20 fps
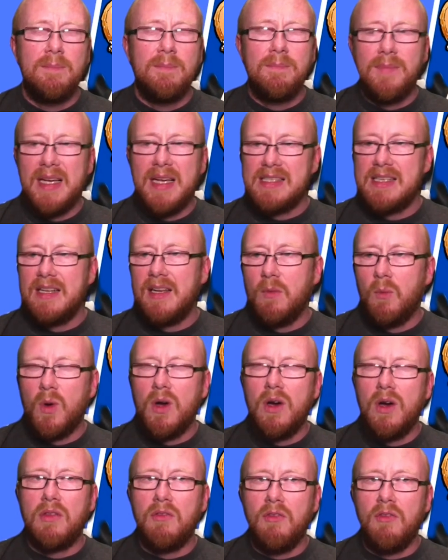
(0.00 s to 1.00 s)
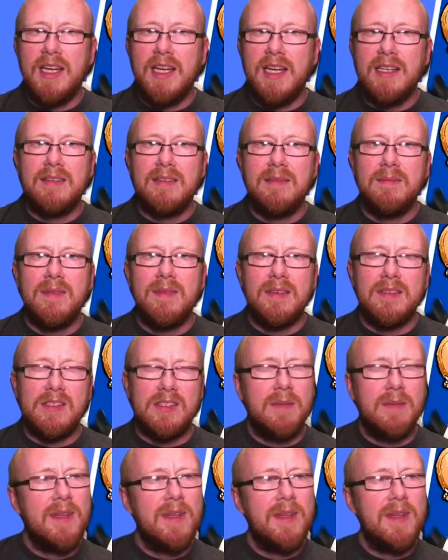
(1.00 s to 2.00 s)
basically worth reading.
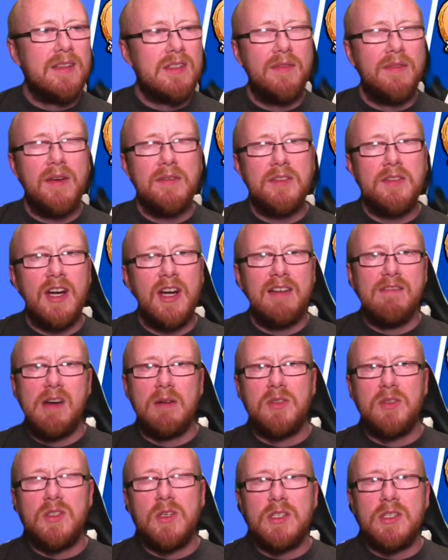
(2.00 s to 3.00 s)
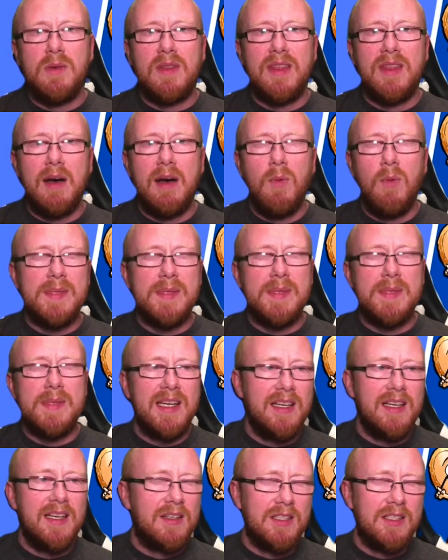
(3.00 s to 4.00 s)
Some of the stuff I've tried to outsource with that
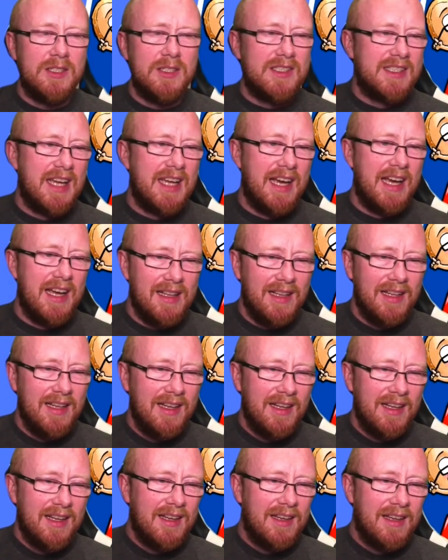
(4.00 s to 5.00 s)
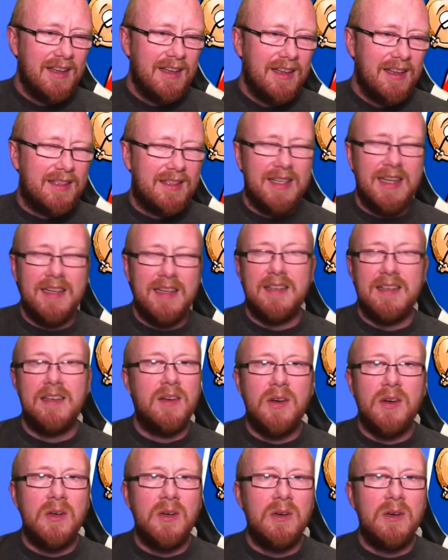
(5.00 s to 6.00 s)
website, you could just tell they didn't
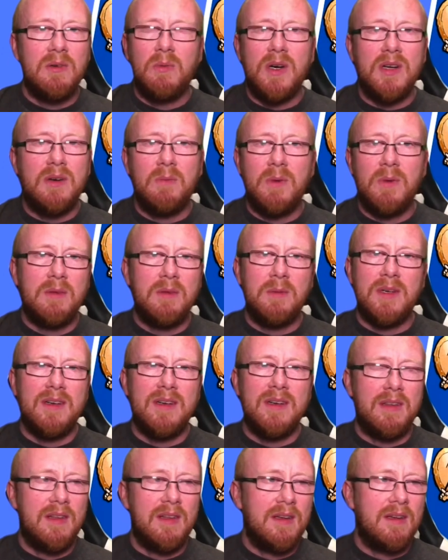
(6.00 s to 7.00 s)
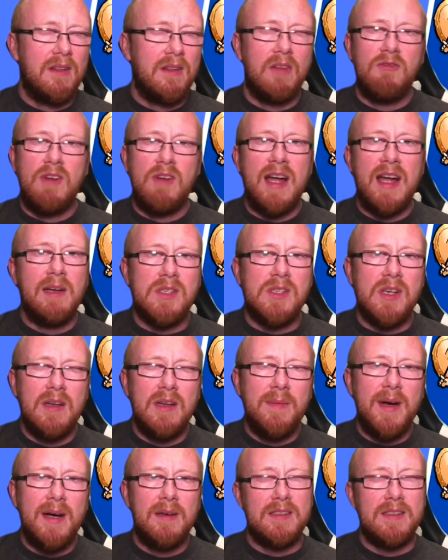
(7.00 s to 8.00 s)
know what, what the, the, the hmm. writer was on
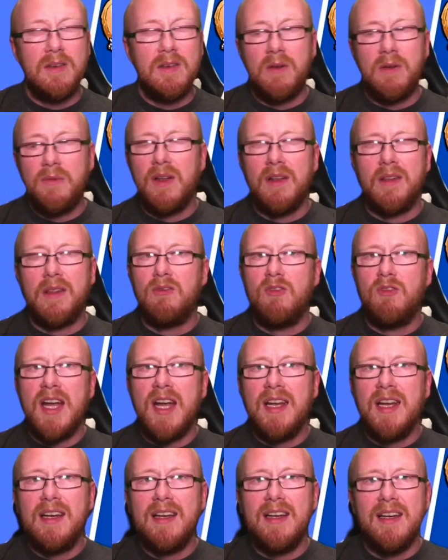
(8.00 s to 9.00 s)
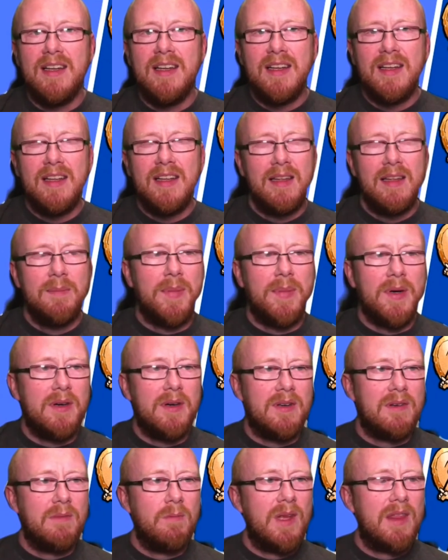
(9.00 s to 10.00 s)
about. It's not for the writer,
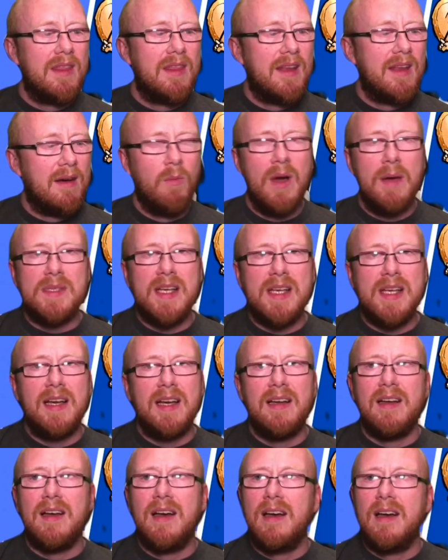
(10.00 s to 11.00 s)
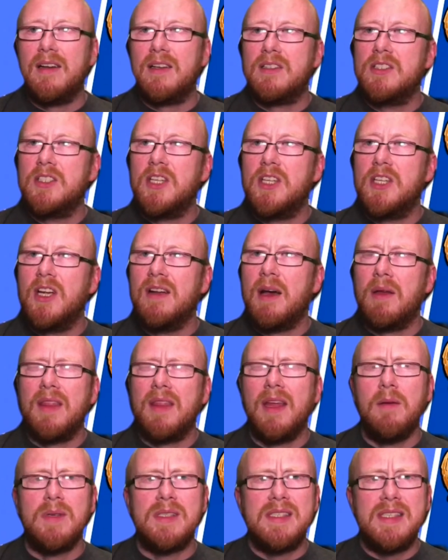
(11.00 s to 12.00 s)
but with that website, I, I churned, I
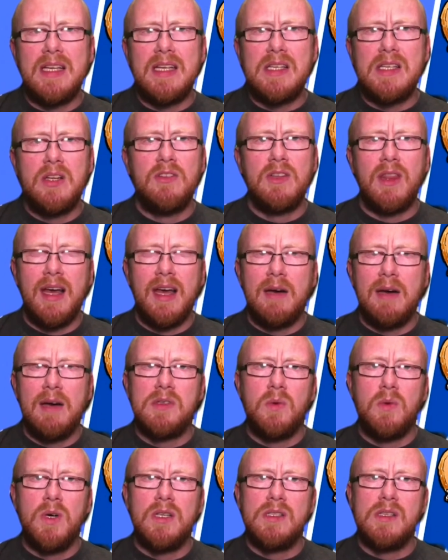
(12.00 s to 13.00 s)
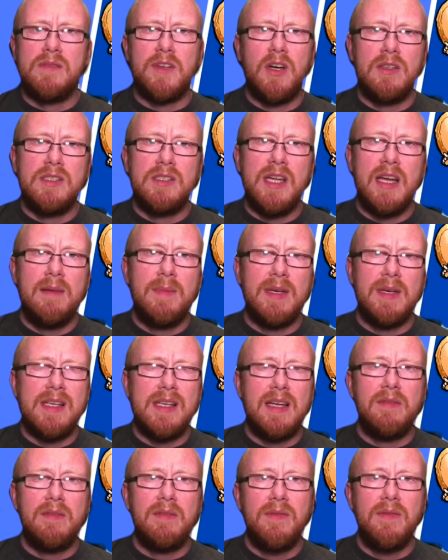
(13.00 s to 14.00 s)
think, was 600,000 words of content
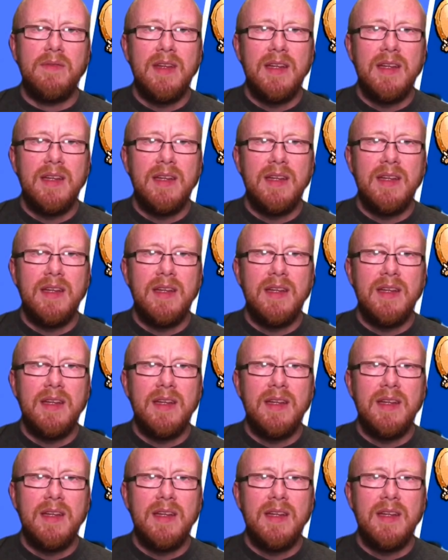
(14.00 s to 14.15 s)
myself.